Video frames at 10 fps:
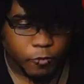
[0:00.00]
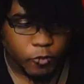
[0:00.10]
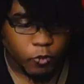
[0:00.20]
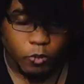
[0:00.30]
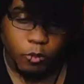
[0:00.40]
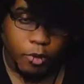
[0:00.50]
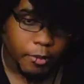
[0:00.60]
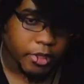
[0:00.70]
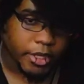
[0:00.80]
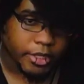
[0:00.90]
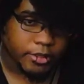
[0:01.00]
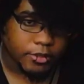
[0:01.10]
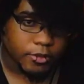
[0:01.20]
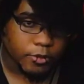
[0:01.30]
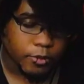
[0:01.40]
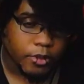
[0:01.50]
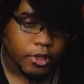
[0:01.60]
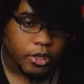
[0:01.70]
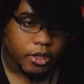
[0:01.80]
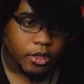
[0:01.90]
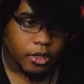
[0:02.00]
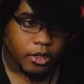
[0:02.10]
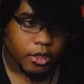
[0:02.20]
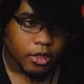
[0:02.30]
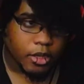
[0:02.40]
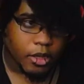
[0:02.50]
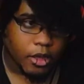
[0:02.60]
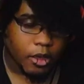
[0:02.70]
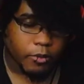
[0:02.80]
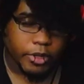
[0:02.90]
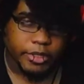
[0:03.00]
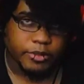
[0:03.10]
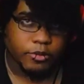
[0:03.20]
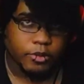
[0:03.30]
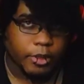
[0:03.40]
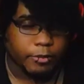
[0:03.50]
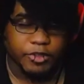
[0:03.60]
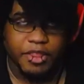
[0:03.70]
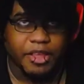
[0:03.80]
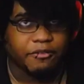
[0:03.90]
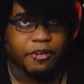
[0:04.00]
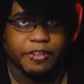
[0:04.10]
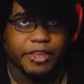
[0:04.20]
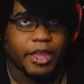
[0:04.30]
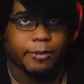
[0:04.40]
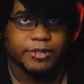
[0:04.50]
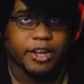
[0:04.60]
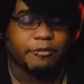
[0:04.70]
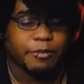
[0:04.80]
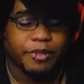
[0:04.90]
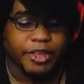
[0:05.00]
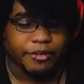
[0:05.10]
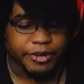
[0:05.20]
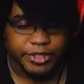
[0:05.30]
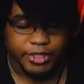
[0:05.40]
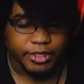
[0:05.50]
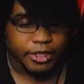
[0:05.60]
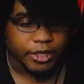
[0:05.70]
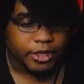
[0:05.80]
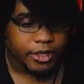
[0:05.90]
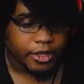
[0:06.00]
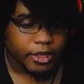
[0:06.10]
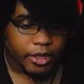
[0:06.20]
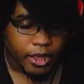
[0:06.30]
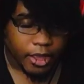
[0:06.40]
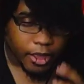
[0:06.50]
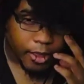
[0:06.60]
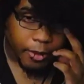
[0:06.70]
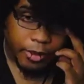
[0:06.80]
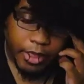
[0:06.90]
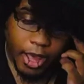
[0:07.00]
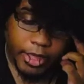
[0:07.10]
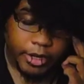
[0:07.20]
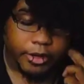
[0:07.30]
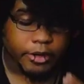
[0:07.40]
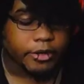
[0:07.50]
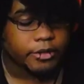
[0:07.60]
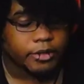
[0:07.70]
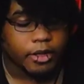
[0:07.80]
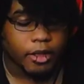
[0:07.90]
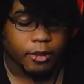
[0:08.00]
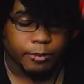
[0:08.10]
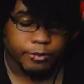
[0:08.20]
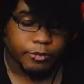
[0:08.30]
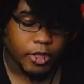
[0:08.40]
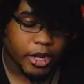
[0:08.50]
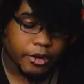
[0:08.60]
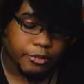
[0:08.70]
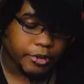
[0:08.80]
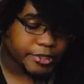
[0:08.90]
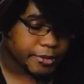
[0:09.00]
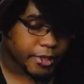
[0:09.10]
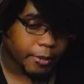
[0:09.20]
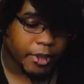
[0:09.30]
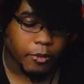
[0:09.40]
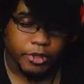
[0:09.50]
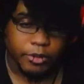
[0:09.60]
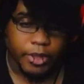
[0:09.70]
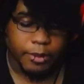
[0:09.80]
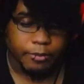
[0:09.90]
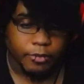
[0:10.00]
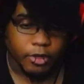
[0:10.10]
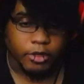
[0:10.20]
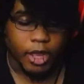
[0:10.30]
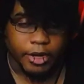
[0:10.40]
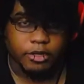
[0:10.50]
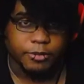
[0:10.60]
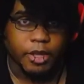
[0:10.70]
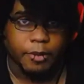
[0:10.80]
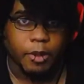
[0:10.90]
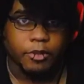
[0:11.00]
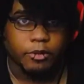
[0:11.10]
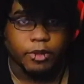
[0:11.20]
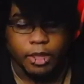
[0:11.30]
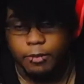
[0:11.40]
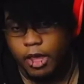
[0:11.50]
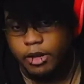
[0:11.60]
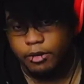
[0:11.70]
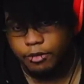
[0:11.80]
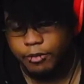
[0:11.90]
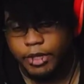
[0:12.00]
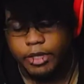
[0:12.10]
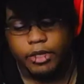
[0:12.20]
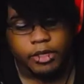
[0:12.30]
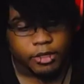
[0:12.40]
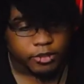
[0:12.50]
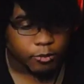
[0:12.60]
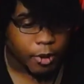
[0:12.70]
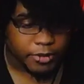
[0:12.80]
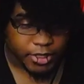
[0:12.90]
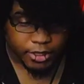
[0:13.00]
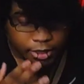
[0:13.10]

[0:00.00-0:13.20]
we will probably look into uh, what else. I'm trying to think of all the games that I've been playing recently uh, God Eater, um, God Eater 3 is supposed to be coming out with a new game, or God Eater is supposed to be coming out with a new game, God Eater 3. So I'll probably take a look